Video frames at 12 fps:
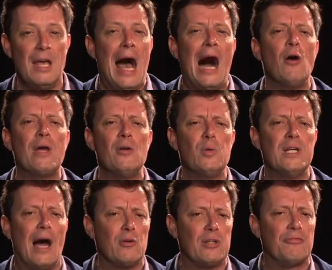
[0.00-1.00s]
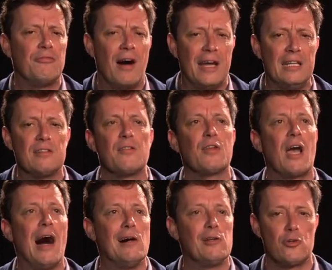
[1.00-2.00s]
How can we now define the
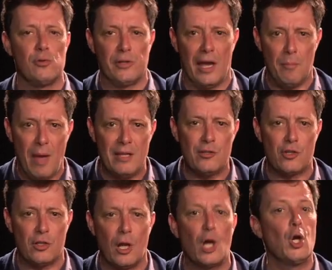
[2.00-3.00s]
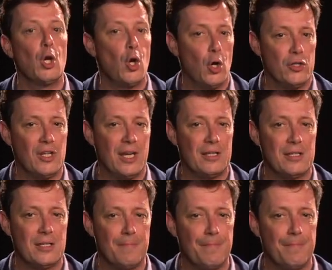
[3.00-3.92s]
cultural dimension context?